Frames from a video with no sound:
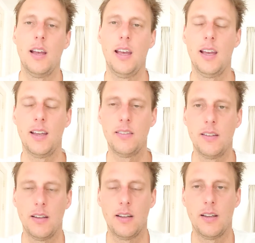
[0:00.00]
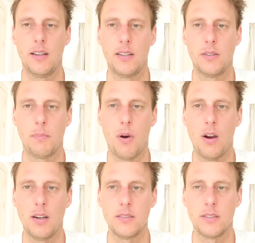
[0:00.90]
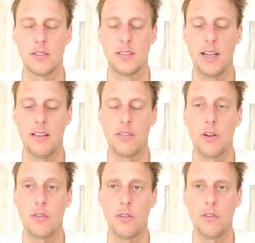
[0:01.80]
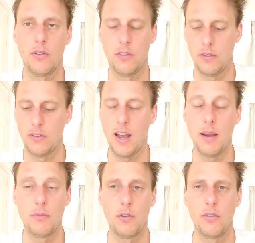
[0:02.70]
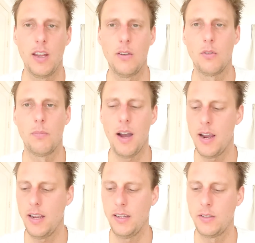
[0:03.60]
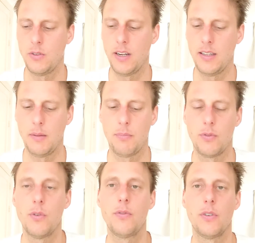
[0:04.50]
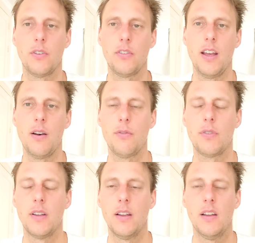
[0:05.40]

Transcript: and the partner, then it's also time to say goodbye and you can improve yourself